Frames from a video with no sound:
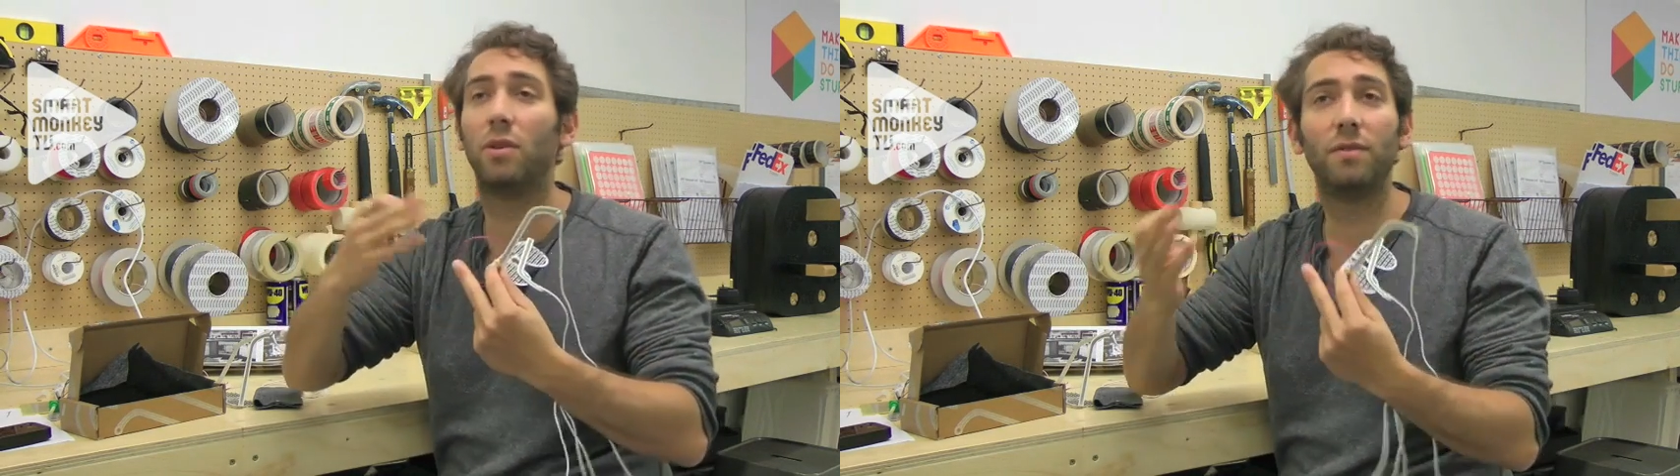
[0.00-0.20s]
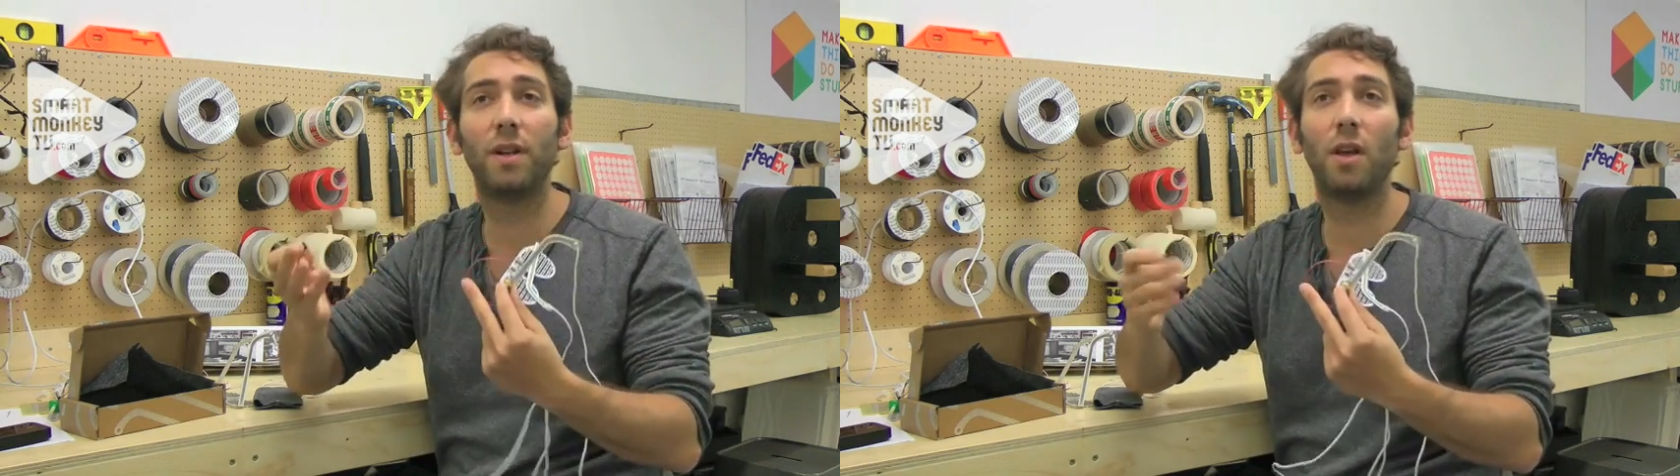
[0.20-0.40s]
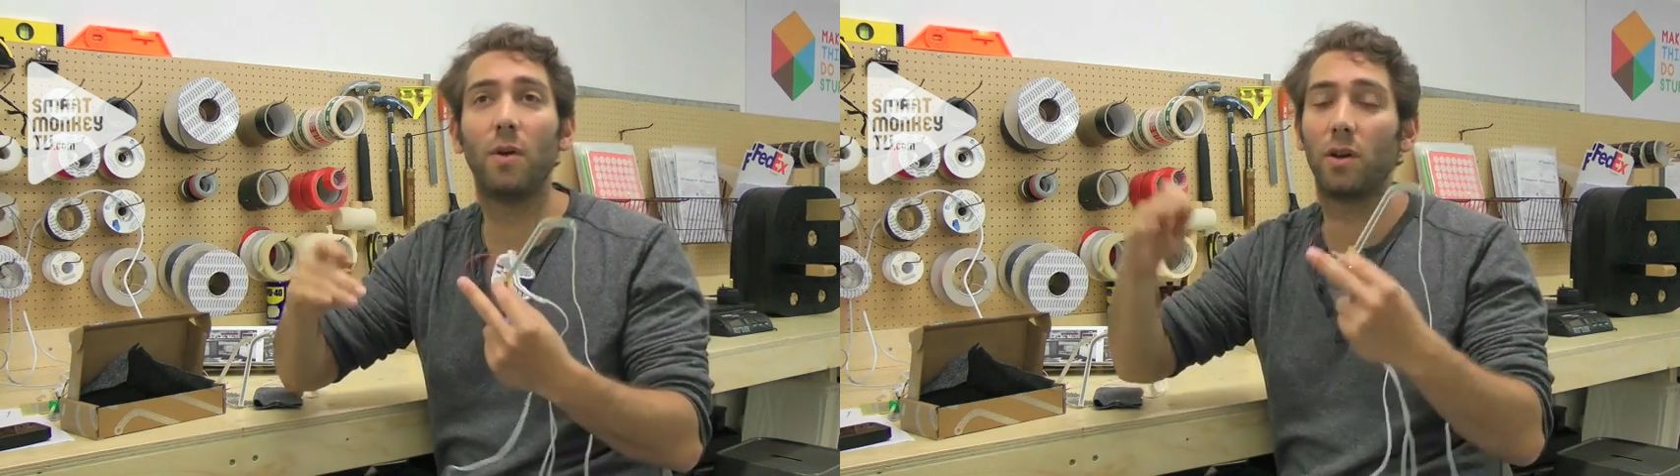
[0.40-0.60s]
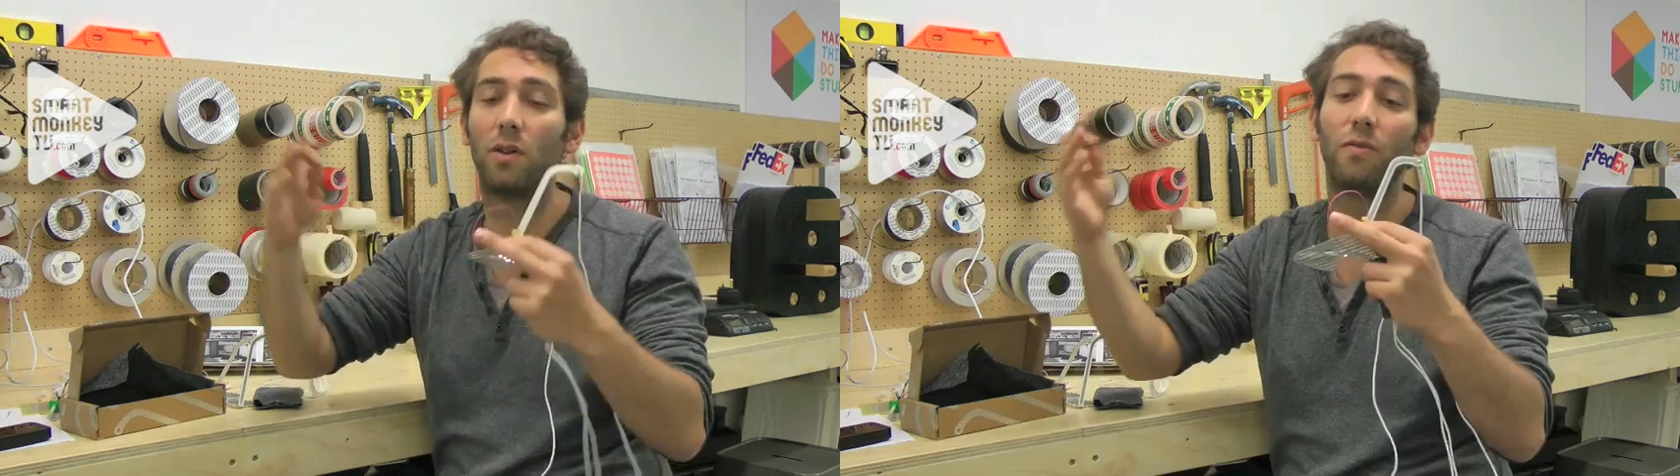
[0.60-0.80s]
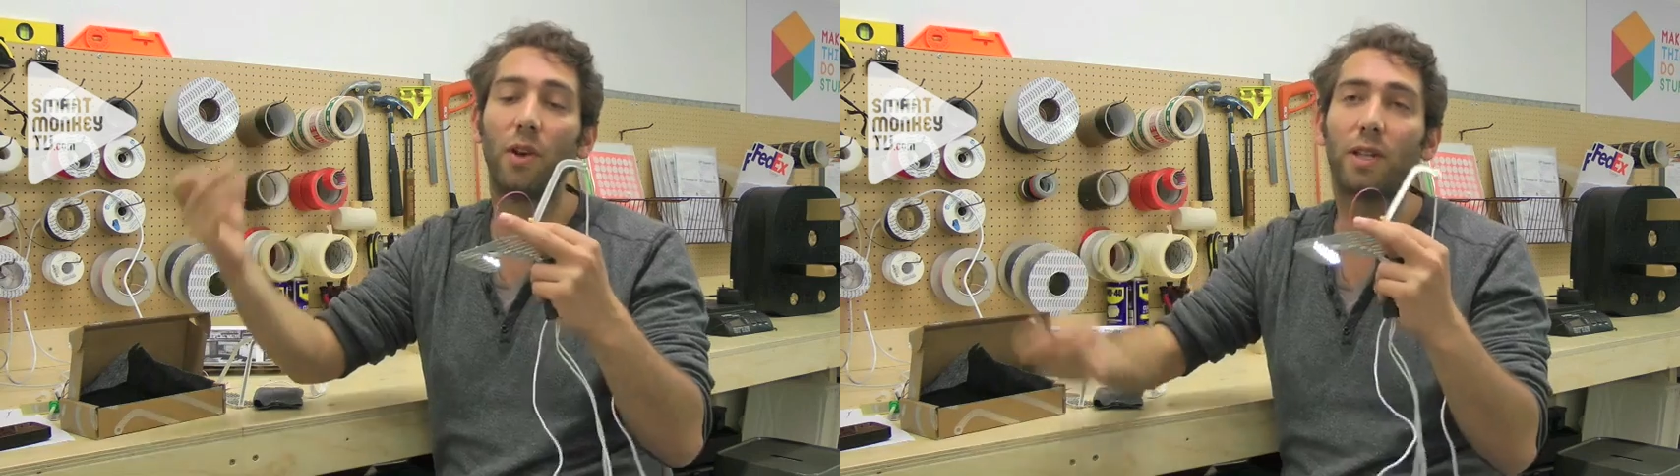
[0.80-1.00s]
or a video and
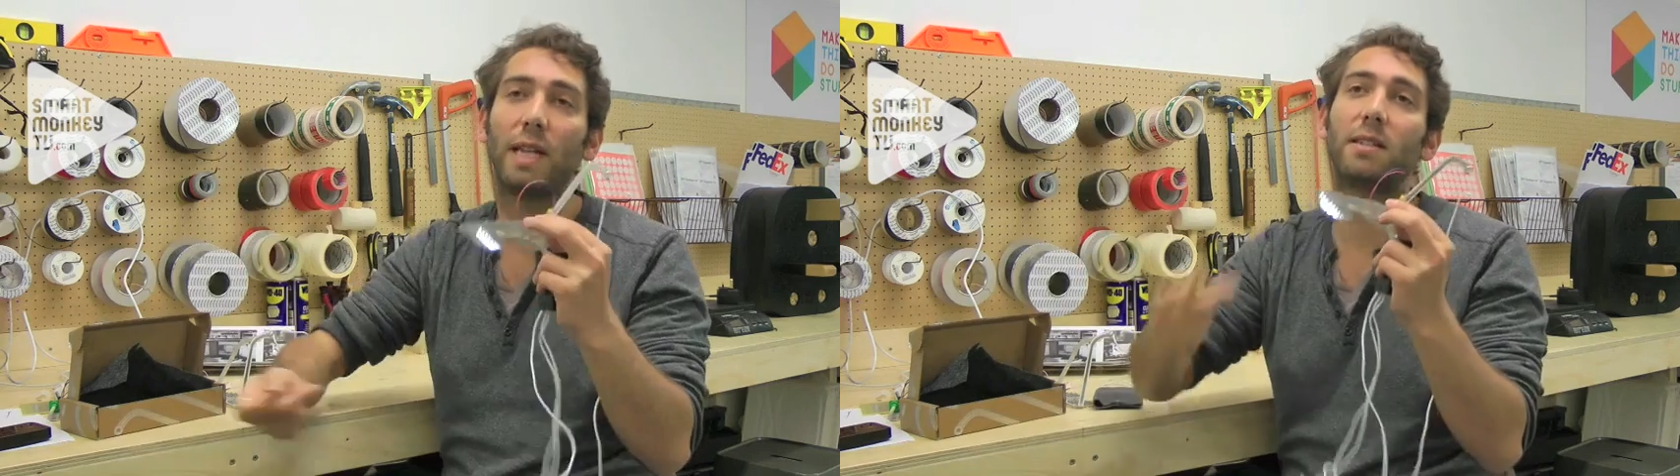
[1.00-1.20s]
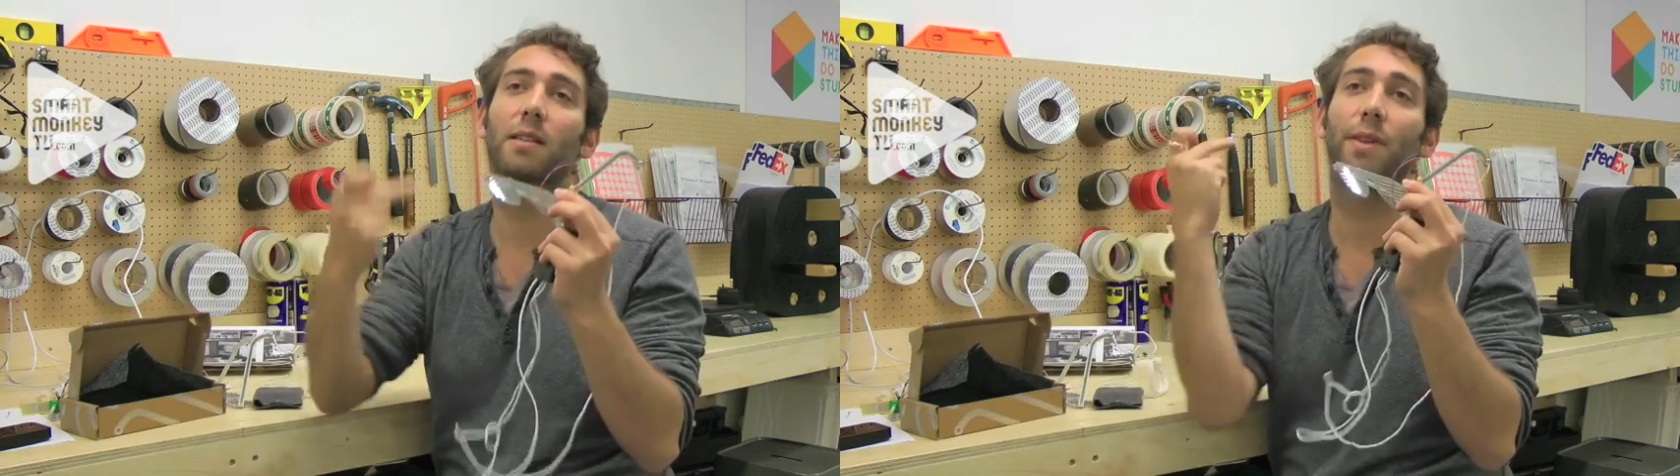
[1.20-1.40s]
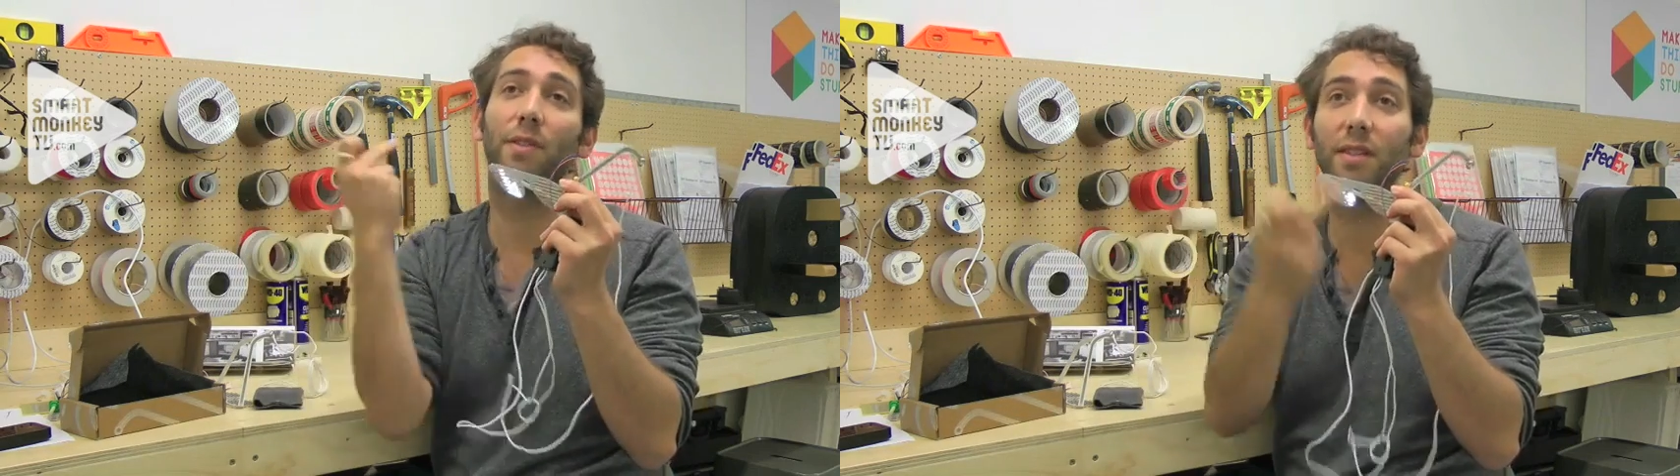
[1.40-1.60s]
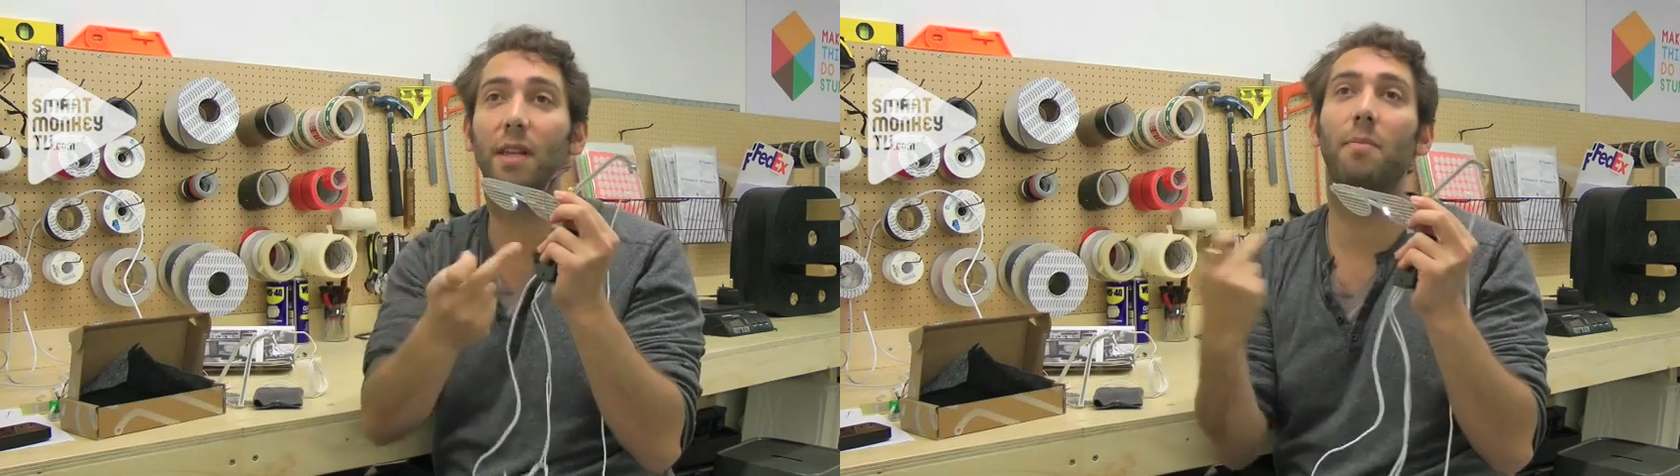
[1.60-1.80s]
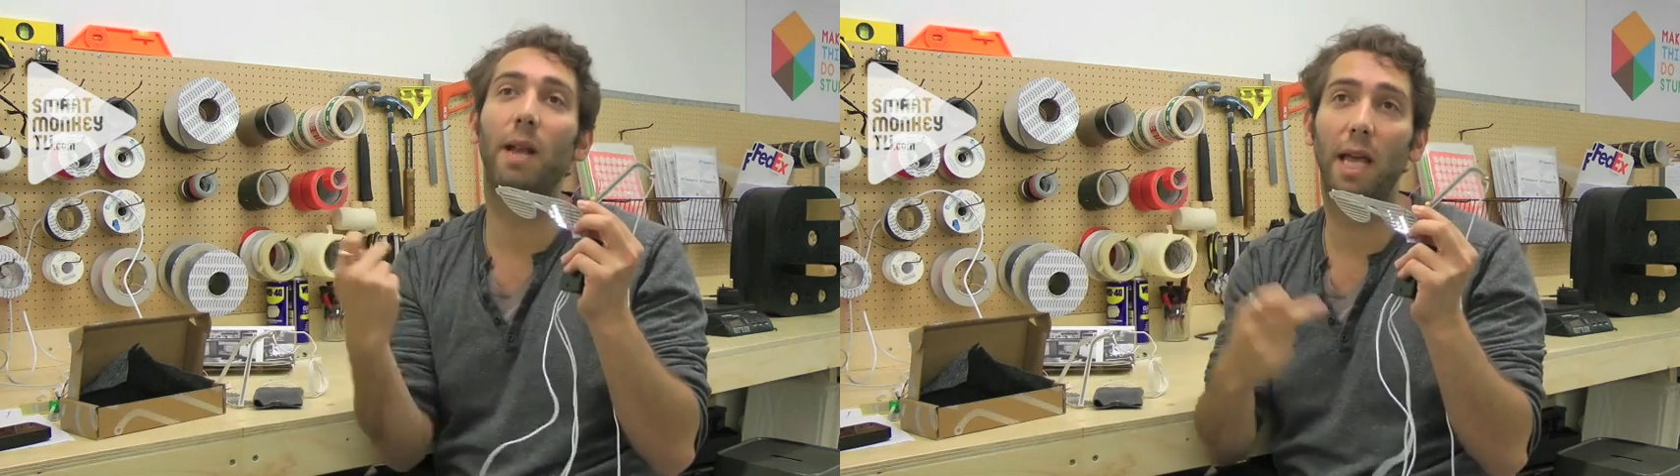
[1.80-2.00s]
convert that to something this
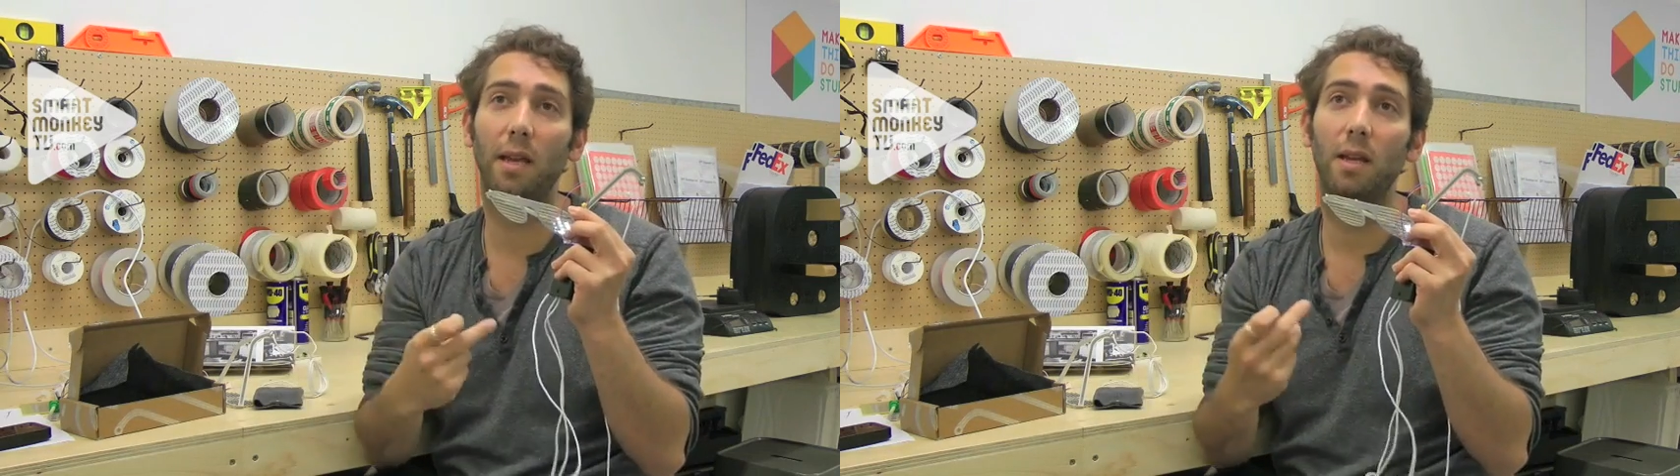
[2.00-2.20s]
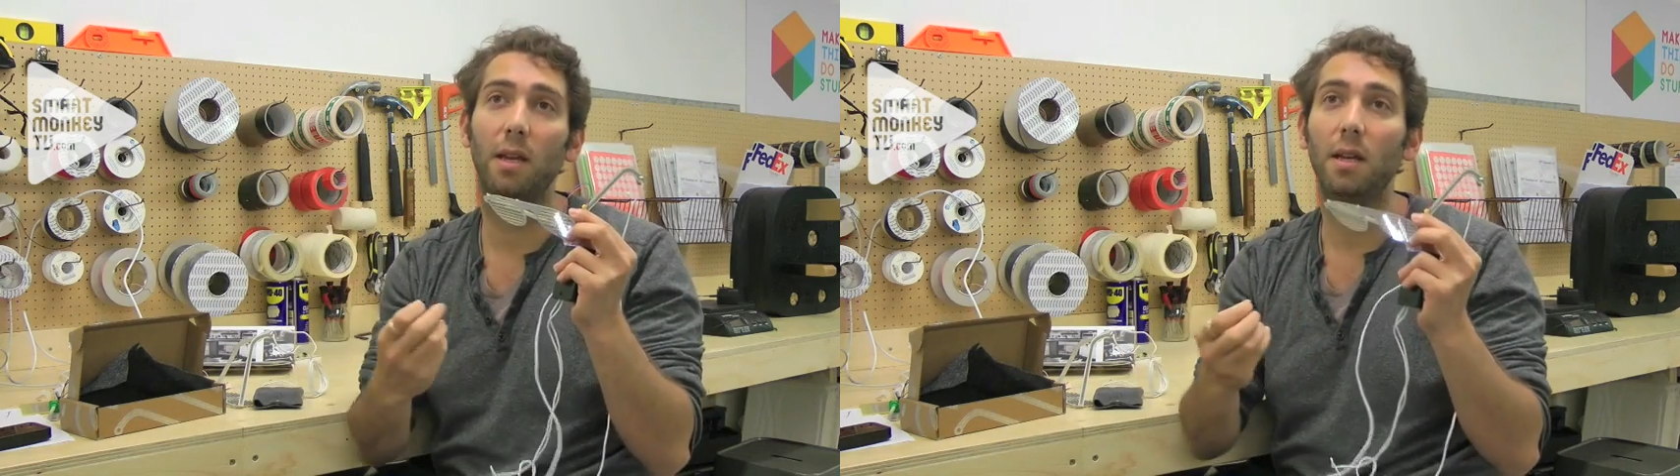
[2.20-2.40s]
can play.